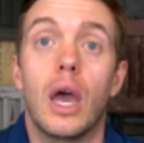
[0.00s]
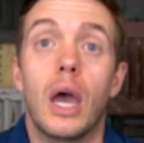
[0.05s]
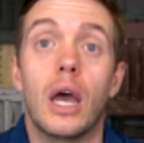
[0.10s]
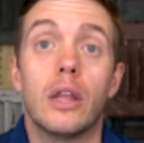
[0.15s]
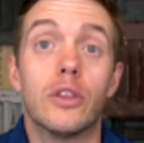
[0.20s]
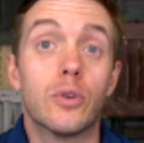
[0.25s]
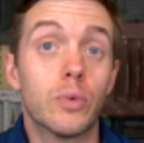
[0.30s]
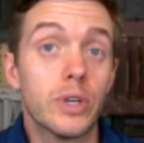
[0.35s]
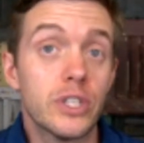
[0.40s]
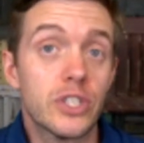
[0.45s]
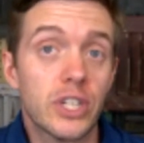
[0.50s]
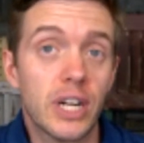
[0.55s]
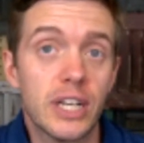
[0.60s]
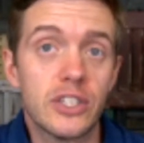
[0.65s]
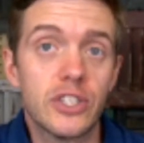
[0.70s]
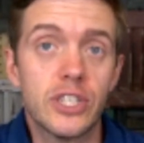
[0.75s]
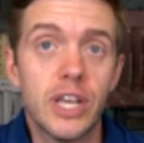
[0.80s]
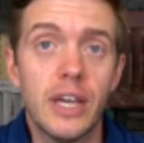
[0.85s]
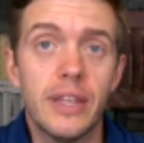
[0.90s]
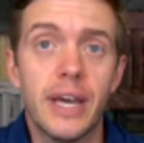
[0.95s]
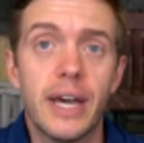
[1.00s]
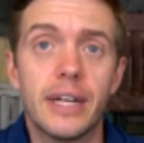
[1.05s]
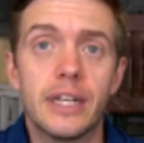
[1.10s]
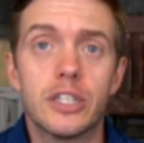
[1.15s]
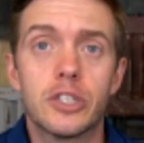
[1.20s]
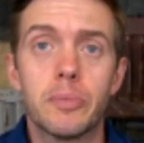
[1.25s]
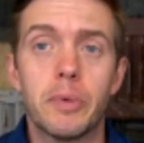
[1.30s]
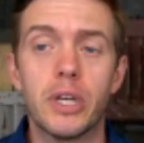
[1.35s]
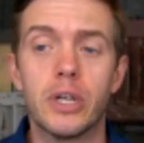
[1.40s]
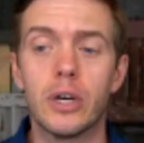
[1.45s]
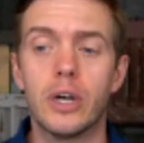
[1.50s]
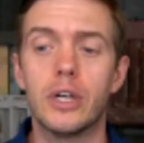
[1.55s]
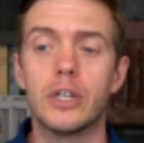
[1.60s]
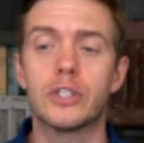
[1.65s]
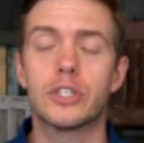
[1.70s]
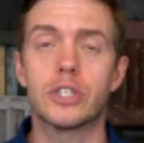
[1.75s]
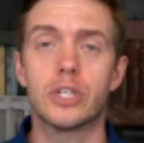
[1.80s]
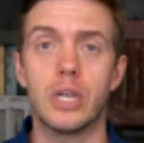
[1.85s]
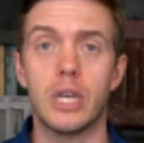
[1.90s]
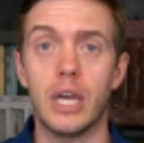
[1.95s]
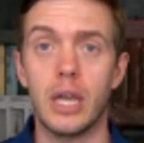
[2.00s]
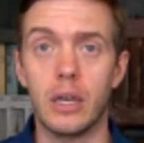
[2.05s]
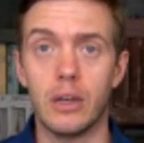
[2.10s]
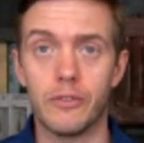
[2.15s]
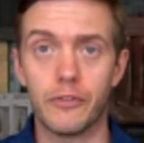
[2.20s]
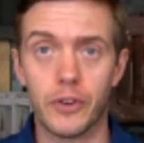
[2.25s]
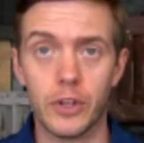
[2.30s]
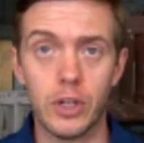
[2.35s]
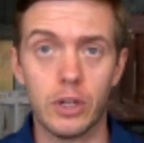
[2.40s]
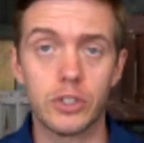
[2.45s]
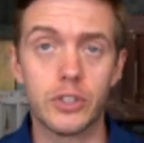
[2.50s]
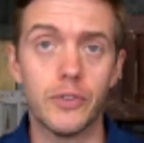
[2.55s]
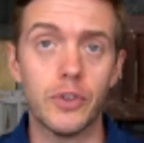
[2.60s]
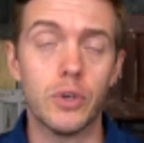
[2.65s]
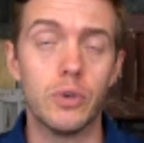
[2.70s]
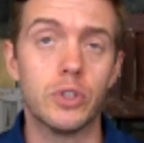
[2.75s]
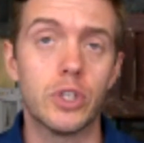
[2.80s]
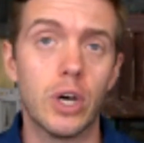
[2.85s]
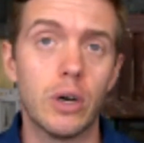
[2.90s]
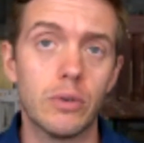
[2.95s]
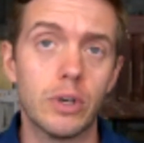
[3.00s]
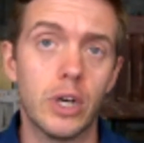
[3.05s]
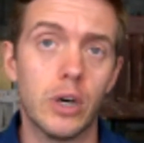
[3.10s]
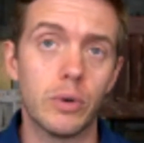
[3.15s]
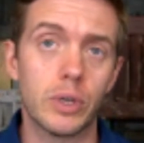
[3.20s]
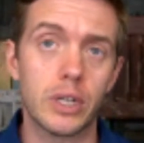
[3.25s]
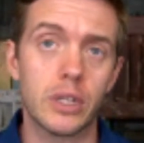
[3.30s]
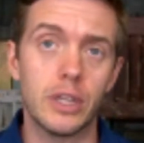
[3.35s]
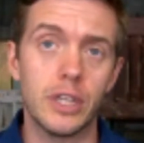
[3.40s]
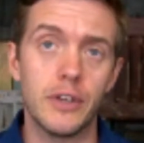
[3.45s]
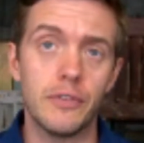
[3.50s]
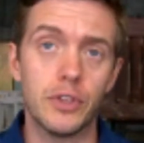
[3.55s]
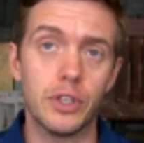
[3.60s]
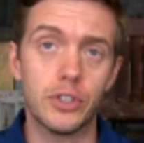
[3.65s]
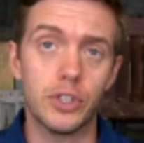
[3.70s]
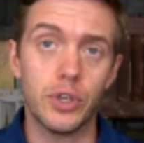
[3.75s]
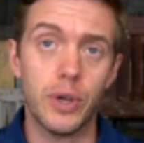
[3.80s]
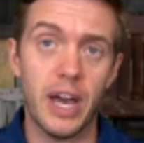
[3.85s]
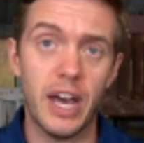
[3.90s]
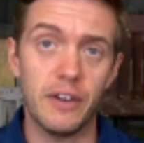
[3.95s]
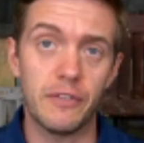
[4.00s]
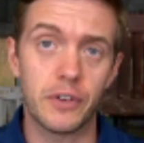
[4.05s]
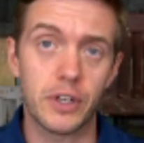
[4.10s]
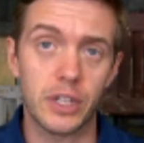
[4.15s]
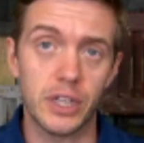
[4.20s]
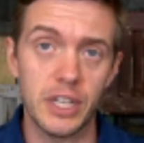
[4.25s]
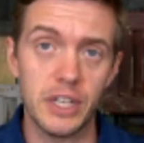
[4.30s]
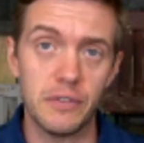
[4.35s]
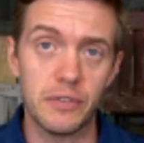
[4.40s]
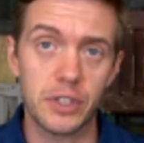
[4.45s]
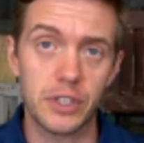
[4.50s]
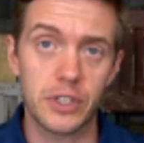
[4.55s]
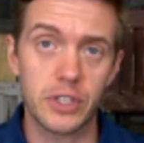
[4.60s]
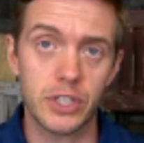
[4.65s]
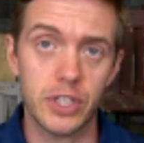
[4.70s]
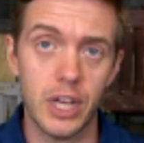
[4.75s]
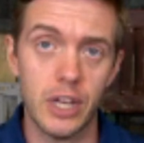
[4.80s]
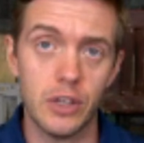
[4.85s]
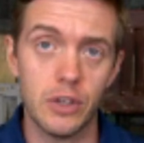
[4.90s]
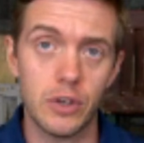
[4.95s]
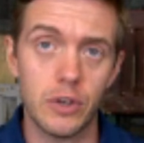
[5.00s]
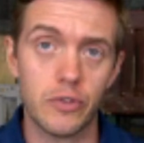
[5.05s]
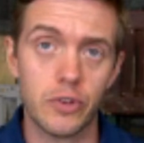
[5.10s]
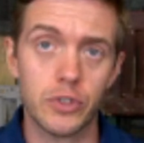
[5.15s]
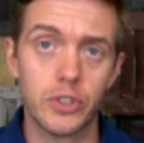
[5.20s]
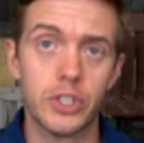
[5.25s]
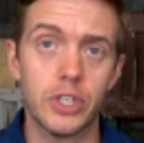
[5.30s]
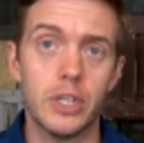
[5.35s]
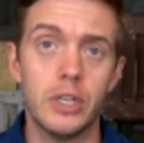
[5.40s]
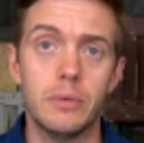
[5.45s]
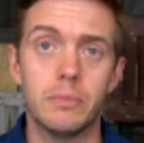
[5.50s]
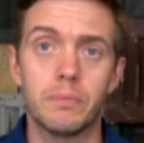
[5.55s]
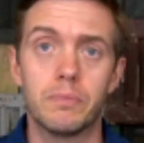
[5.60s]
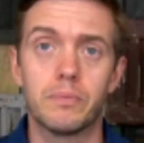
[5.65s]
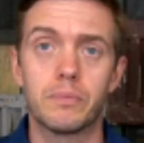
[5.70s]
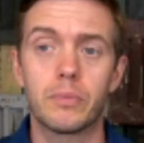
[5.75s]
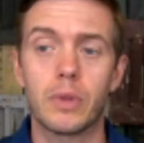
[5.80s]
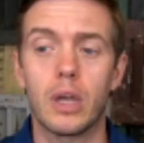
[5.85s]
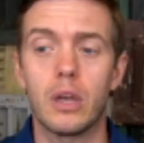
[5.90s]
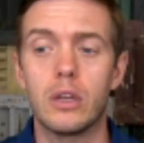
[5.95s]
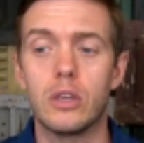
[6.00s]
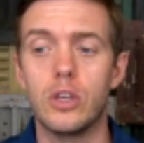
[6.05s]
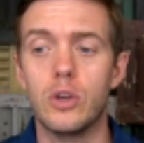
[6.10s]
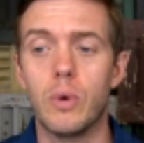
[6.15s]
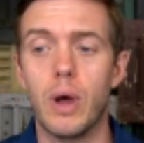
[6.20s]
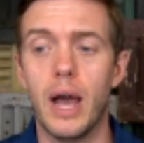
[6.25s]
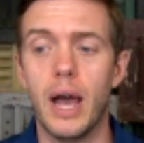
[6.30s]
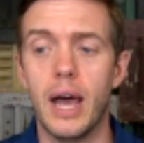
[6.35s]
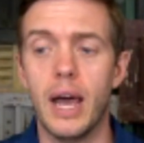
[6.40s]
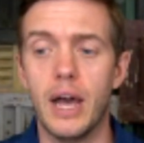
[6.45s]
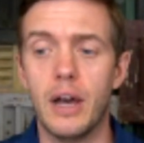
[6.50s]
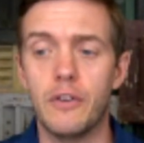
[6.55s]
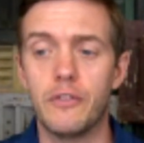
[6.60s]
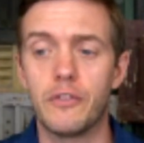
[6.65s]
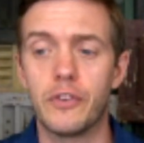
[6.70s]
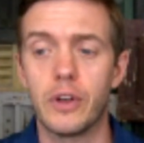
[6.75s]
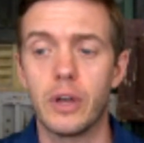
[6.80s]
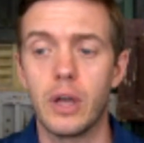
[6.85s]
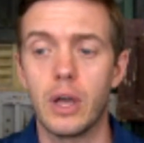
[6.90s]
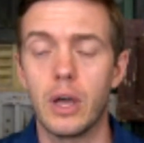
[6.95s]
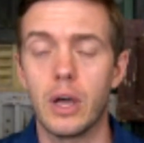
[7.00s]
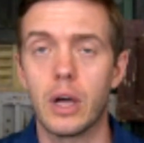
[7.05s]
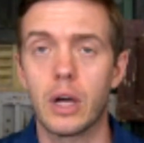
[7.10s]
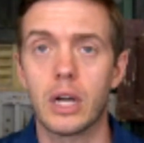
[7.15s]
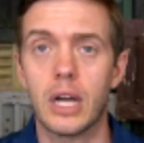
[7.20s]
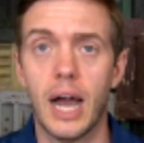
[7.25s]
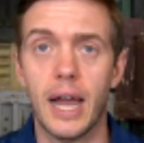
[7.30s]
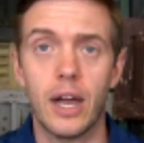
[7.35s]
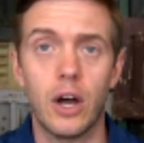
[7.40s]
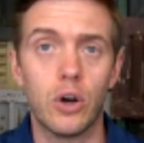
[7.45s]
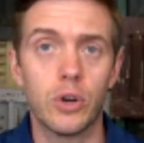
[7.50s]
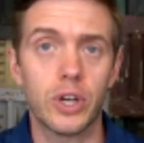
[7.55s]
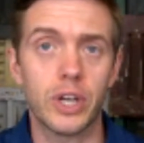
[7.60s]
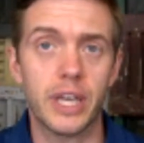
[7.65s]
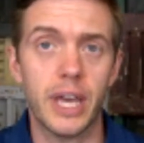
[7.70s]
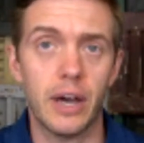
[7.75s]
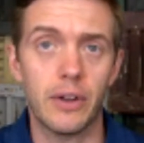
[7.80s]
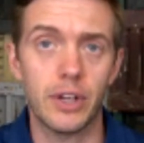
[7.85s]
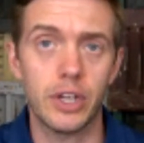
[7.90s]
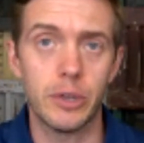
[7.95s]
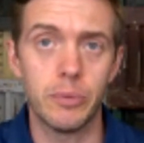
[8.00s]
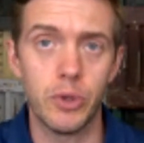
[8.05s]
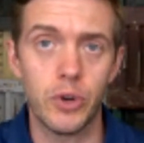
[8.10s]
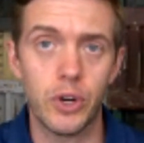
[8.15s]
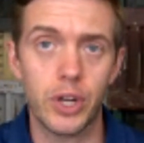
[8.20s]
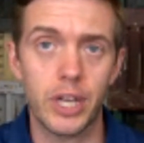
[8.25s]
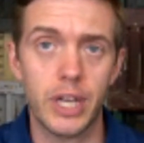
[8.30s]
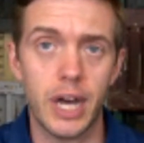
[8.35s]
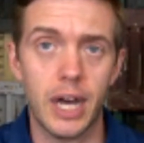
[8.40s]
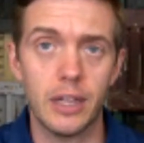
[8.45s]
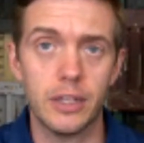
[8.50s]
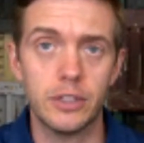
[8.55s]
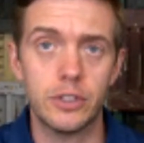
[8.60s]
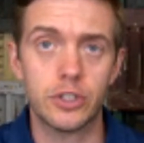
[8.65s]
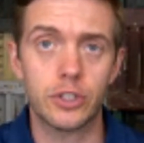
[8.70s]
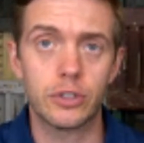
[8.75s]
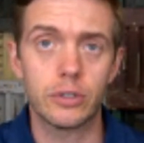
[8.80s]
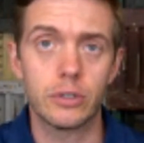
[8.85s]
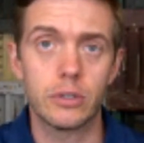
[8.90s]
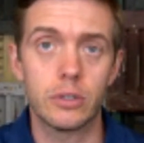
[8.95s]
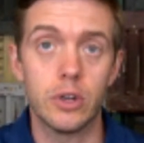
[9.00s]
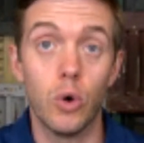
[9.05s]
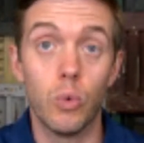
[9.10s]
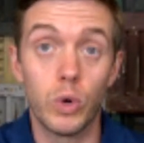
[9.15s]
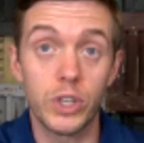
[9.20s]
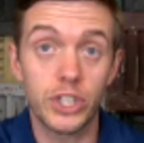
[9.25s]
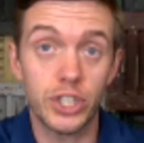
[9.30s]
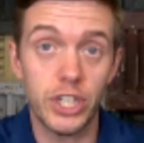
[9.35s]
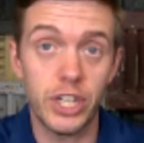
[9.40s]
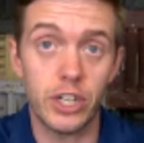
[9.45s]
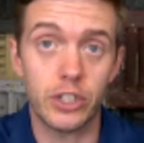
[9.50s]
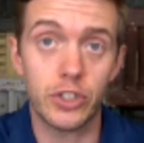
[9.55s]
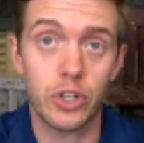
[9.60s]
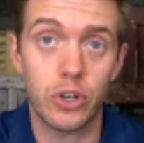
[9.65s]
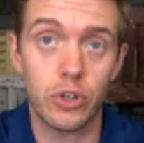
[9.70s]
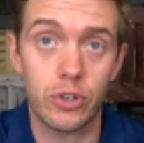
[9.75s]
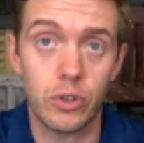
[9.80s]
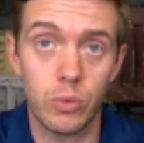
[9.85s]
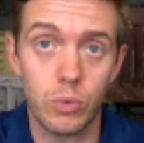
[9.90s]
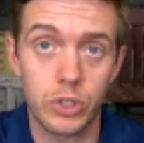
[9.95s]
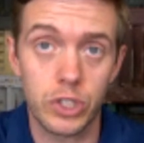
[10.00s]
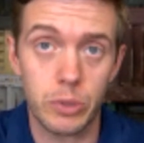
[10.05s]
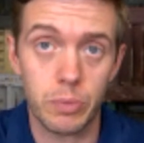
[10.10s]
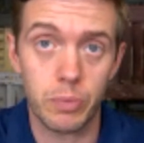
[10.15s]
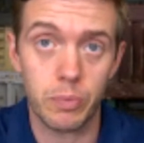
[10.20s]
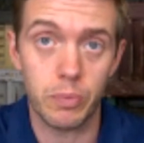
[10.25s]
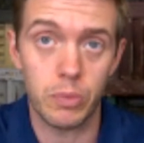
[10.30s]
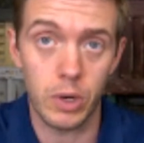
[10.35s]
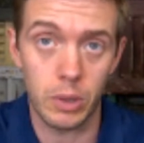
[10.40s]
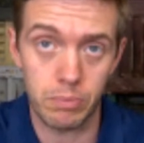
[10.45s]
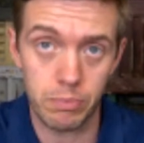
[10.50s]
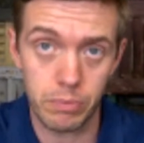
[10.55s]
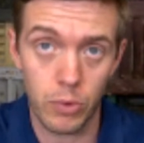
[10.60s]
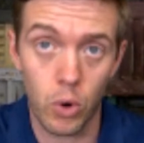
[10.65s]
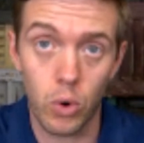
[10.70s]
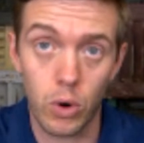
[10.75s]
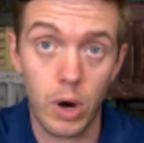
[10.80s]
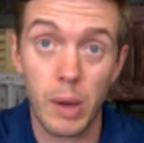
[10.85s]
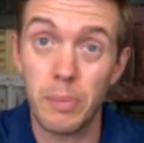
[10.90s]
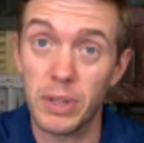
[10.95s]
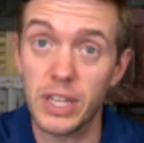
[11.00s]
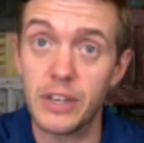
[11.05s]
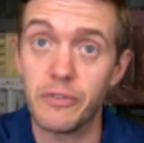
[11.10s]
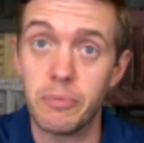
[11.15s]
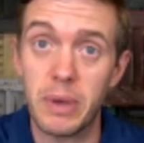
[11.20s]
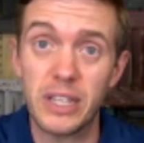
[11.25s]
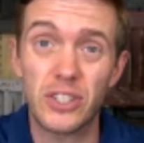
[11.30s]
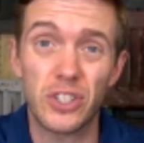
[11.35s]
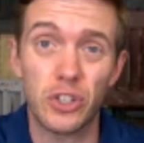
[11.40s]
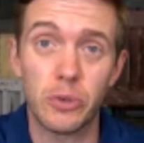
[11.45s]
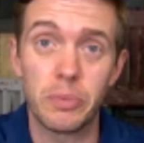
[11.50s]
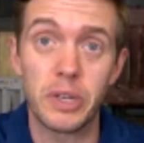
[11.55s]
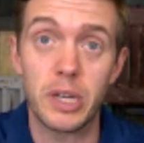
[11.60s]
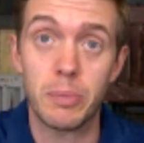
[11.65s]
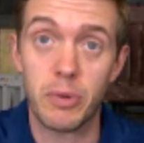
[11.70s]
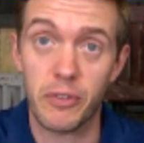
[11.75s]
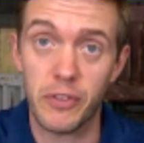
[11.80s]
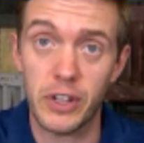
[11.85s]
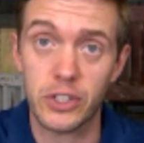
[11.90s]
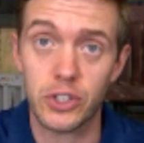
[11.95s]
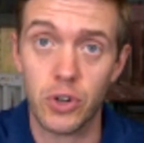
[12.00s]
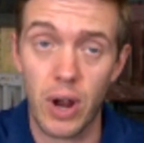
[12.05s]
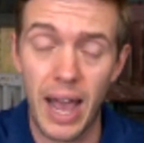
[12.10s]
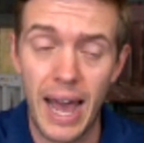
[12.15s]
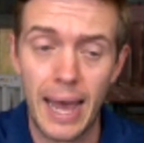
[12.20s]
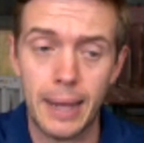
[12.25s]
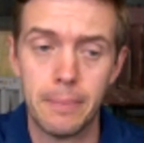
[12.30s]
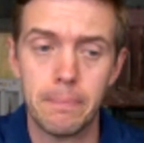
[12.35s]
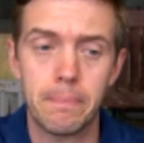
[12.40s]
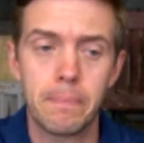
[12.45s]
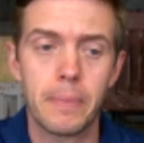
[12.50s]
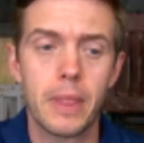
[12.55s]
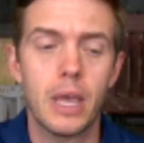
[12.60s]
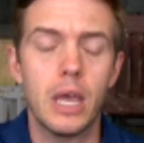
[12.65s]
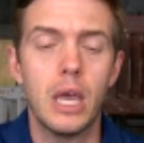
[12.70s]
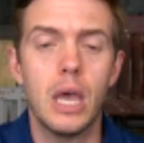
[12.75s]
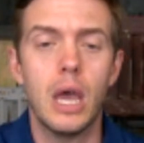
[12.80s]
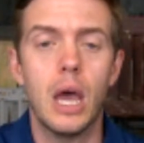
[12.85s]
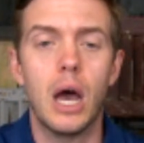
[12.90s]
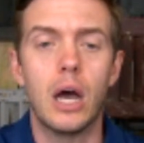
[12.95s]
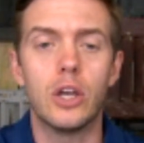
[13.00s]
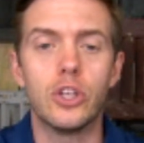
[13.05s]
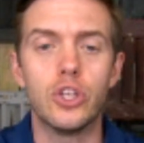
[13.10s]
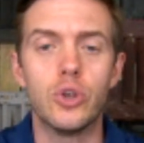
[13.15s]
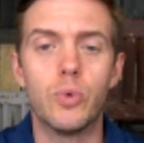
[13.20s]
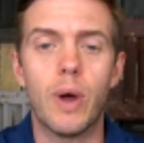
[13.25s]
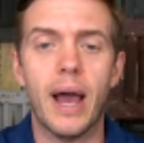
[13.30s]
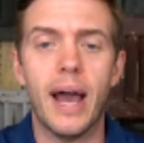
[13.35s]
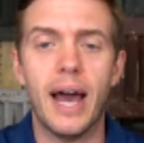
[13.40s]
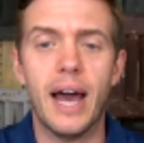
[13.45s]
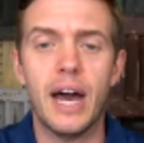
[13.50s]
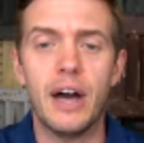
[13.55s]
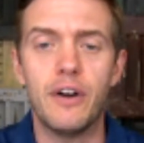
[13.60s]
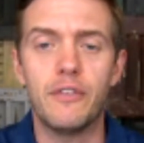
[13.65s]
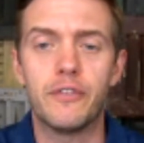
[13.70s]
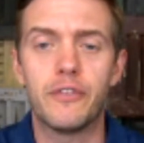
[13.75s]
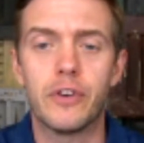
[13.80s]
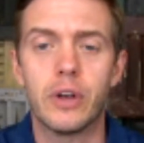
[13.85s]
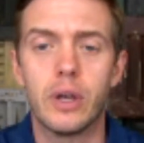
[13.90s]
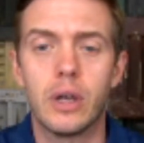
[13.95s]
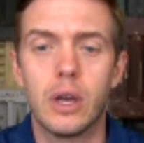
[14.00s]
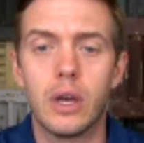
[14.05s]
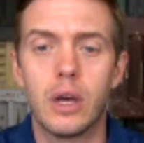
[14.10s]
And the reason I say that is because, for those of you who don't know, in Cleveland, you have Cleveland State University, you have Cuyahoga County Community College, which Nina Turner was, or I believe may still be a professor at. You have